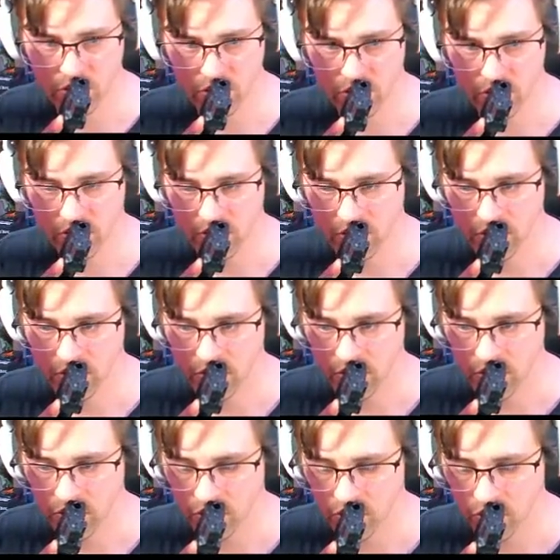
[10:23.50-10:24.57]

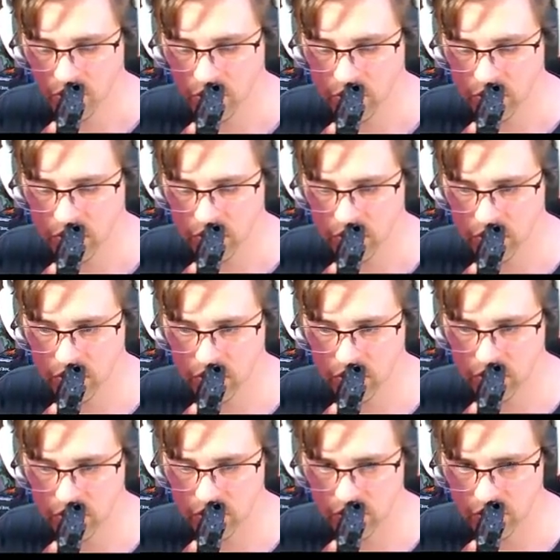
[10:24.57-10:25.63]

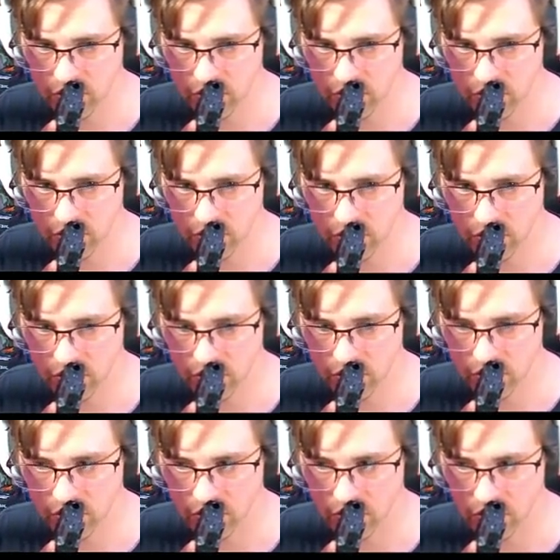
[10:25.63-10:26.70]

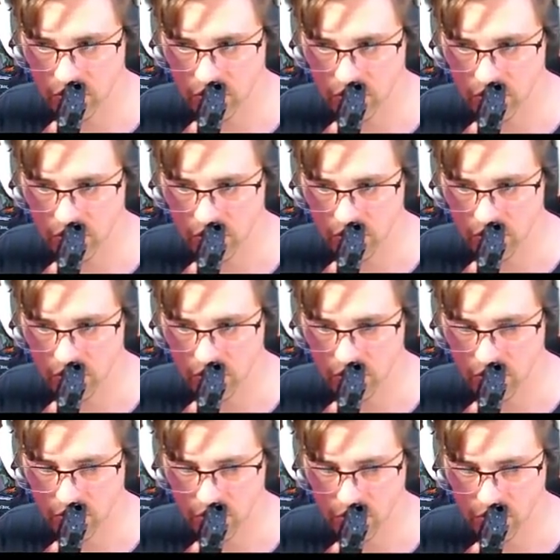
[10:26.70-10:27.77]

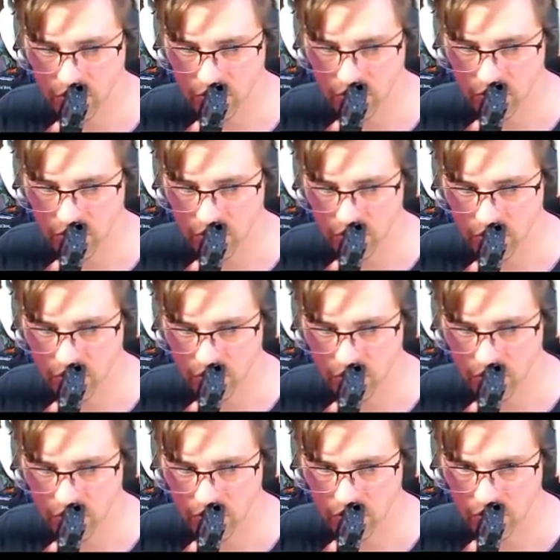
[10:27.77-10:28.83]

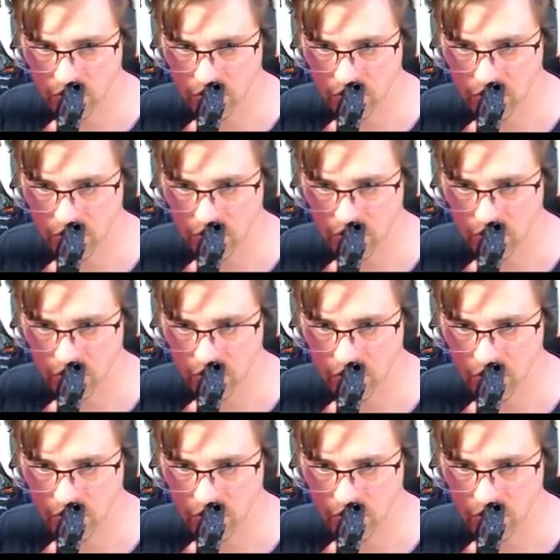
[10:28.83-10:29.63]
Nothing is said.